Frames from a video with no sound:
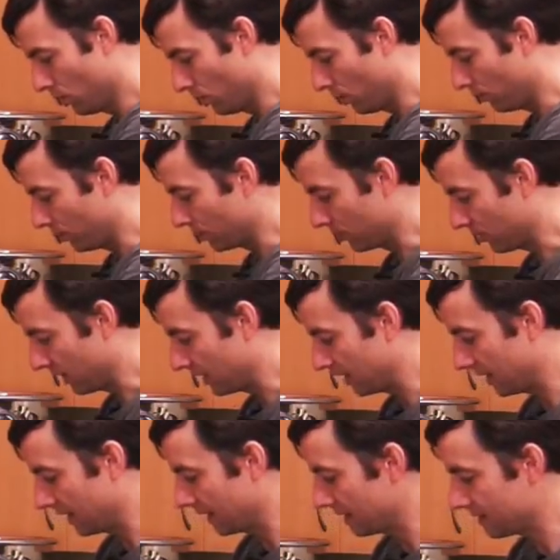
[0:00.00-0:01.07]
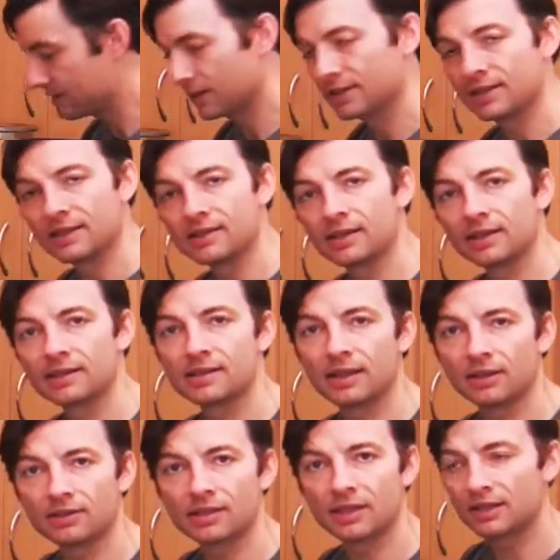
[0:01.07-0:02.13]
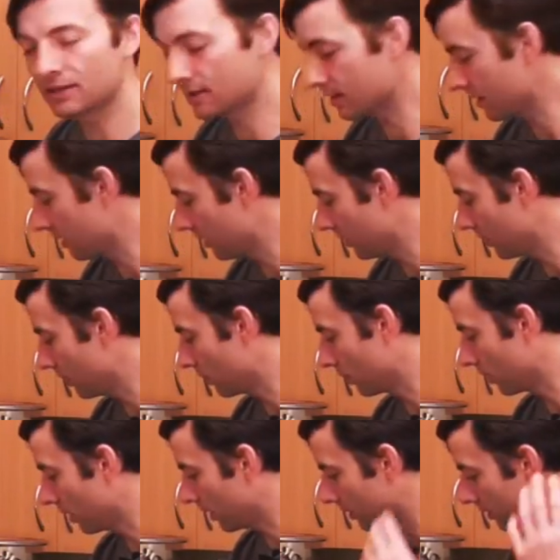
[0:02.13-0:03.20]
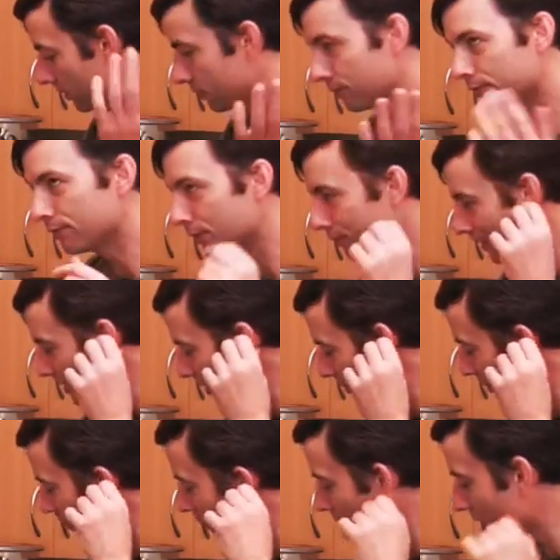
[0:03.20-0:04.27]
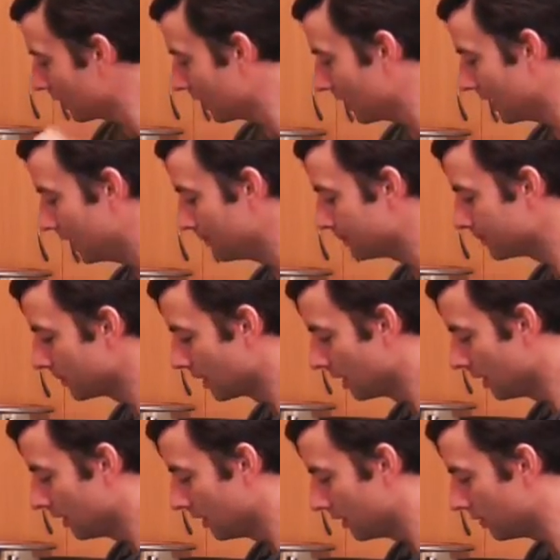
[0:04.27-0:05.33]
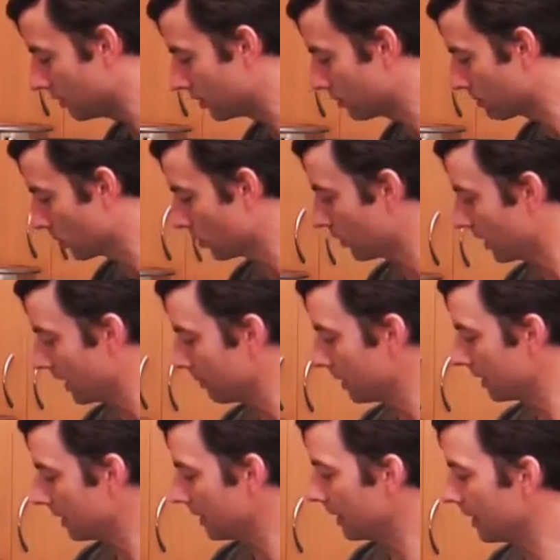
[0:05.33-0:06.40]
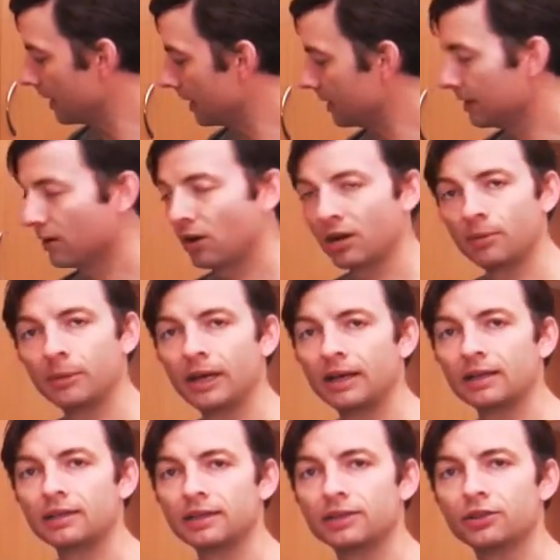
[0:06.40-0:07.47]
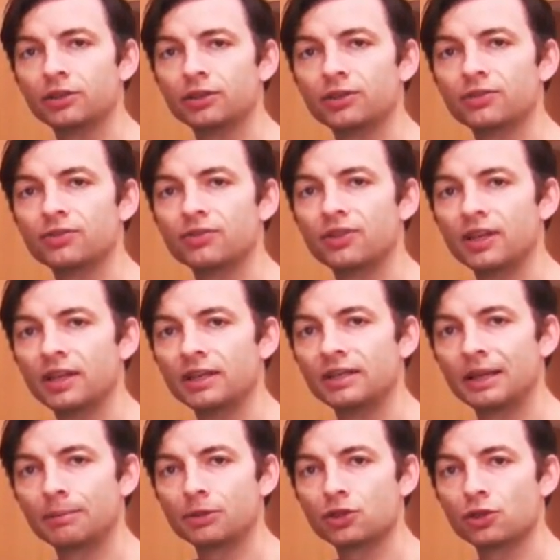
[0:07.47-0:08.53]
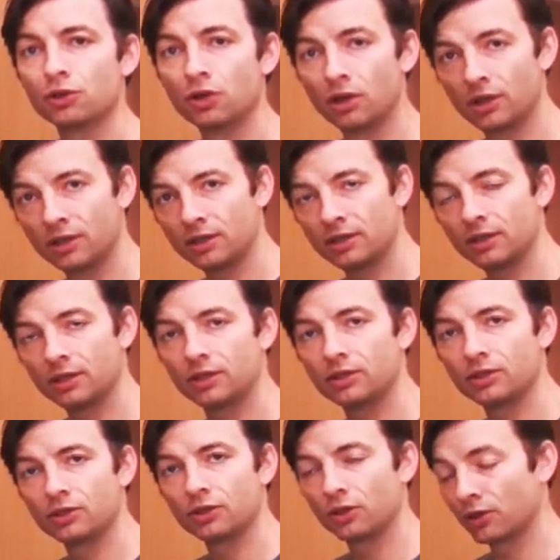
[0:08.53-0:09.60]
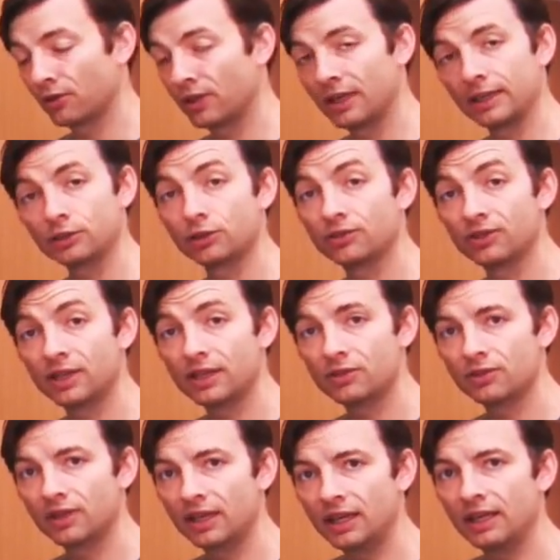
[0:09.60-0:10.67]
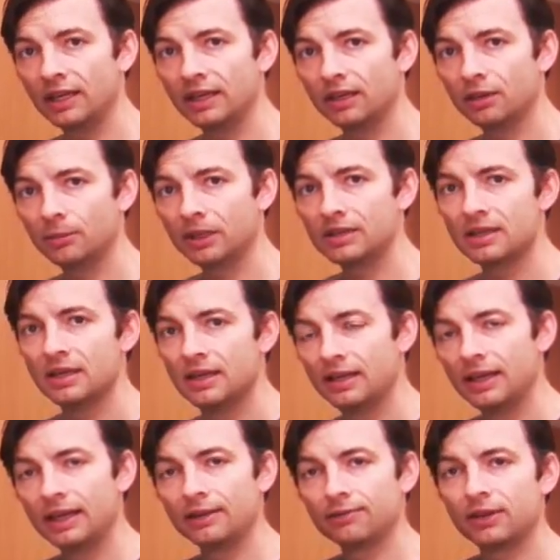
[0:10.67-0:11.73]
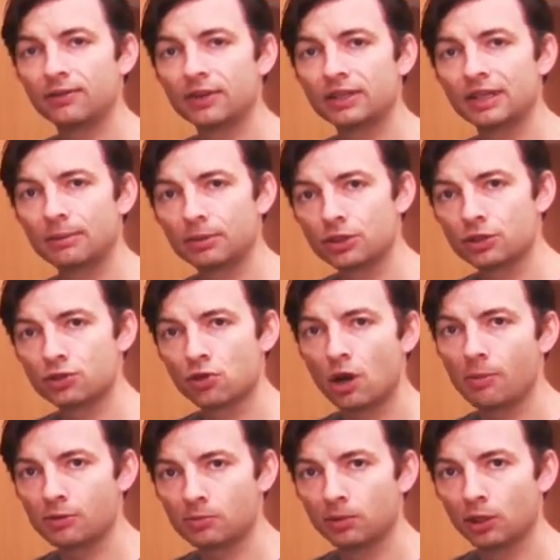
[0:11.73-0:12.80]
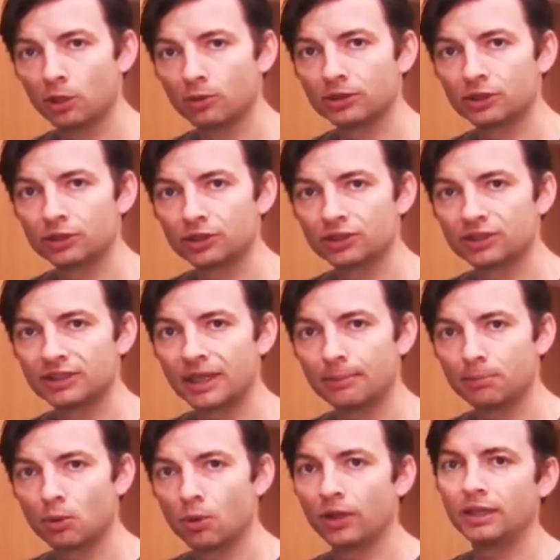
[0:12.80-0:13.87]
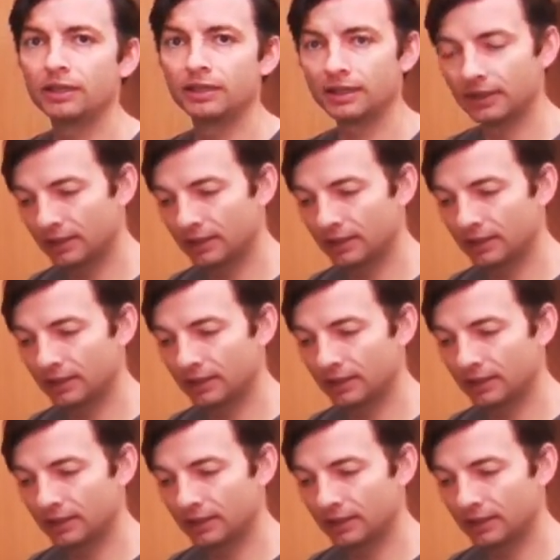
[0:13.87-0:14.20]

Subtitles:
If you set it at 66 Celsius or 150 something Fahrenheit, you just program it and it automatically turns the temperature on to, or the electricity to the heating element, and if ever the temperature drops below a certain set point,